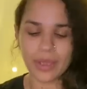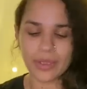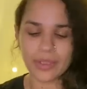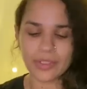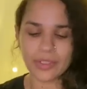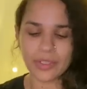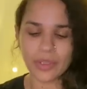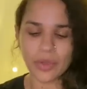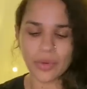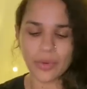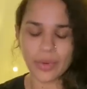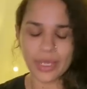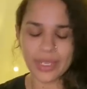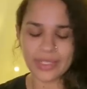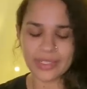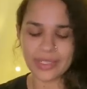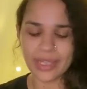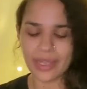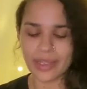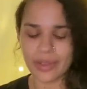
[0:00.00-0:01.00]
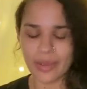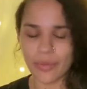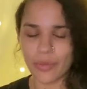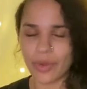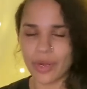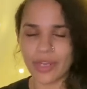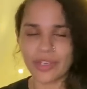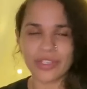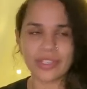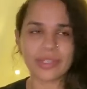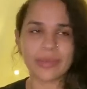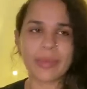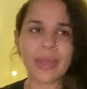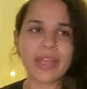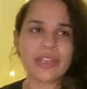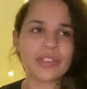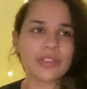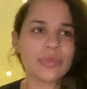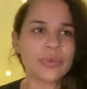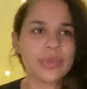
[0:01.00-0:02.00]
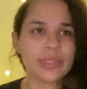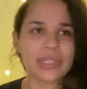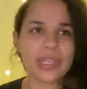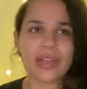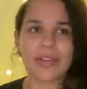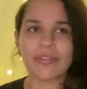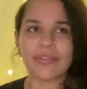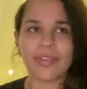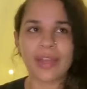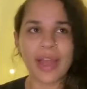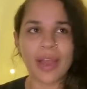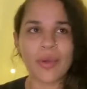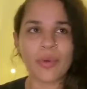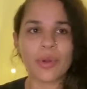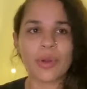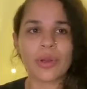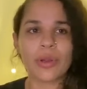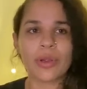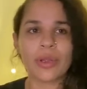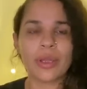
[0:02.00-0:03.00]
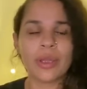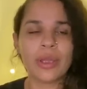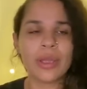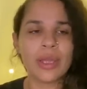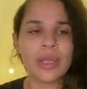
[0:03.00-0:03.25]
So it's like what I just imagined was like a flower.